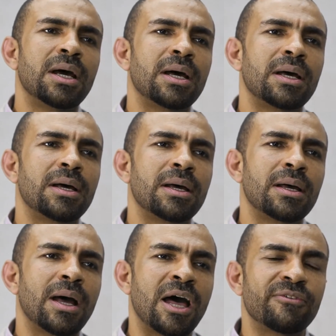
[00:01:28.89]

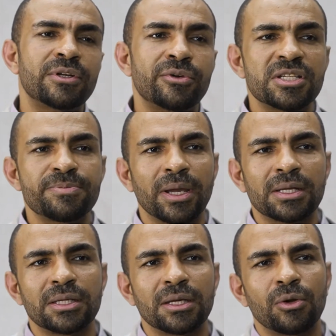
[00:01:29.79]
after
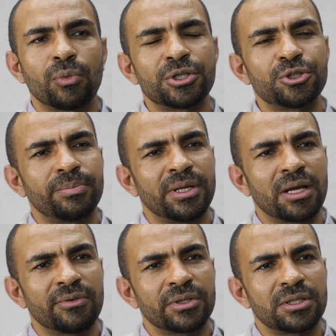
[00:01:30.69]
respecting what should be
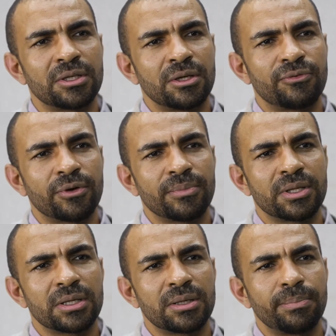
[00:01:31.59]
covered from
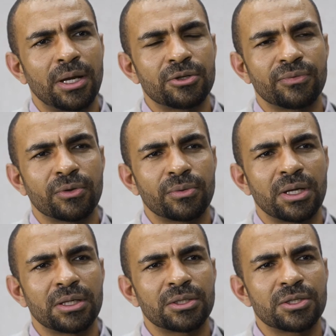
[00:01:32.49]
the part of the
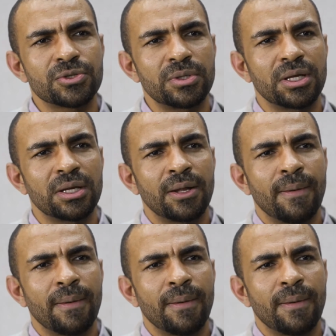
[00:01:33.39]
Quran and the Sunnah.